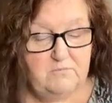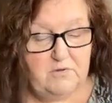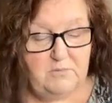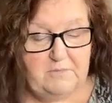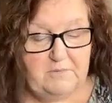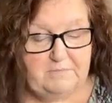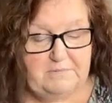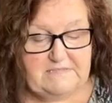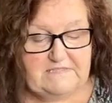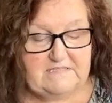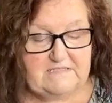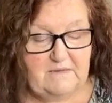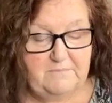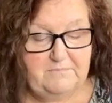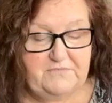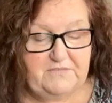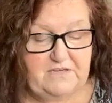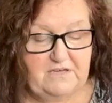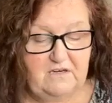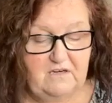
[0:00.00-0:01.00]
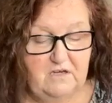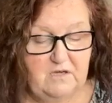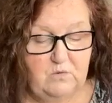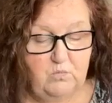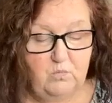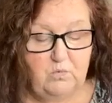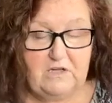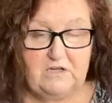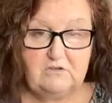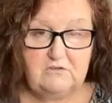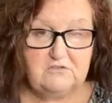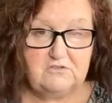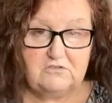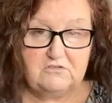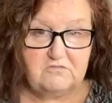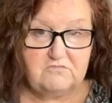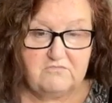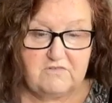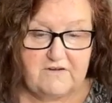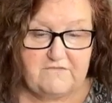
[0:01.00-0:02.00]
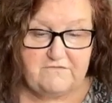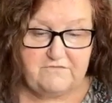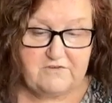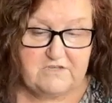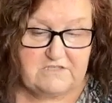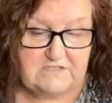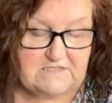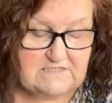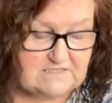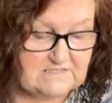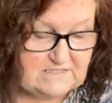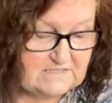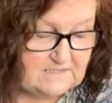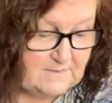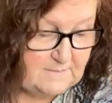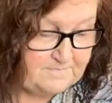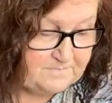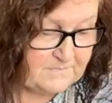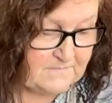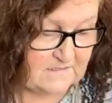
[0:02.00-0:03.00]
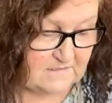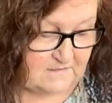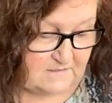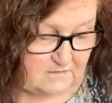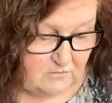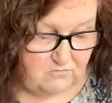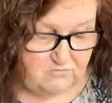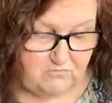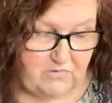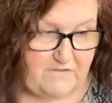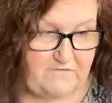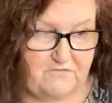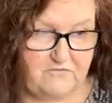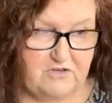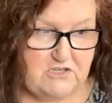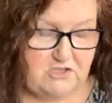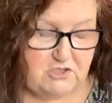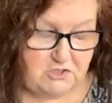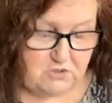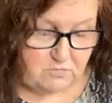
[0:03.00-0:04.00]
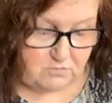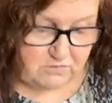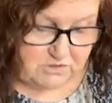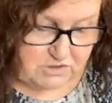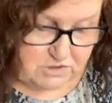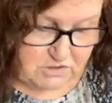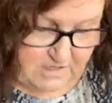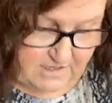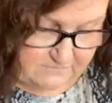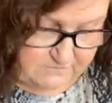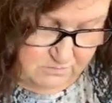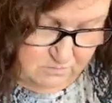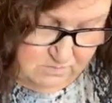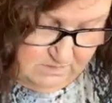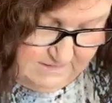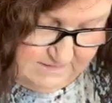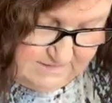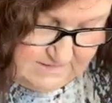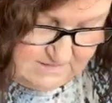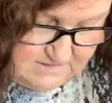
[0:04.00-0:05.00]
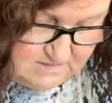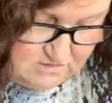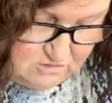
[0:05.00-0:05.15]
Probably something like Wild or Reverence. Reverent, whichever one